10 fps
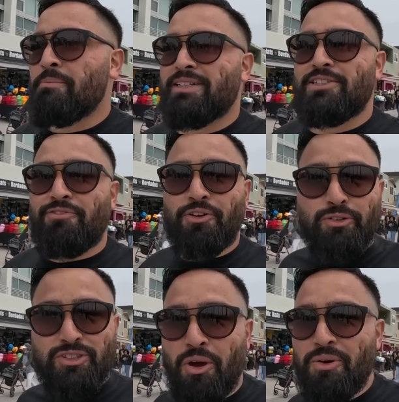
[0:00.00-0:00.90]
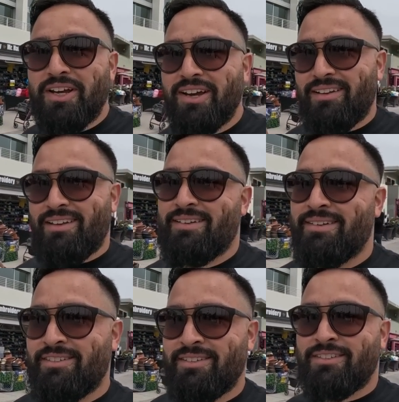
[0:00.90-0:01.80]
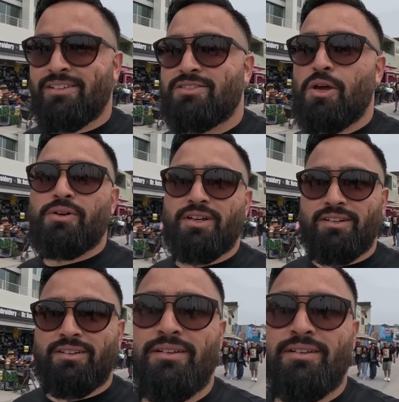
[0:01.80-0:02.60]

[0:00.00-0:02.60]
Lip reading: makes you feel so good. So good.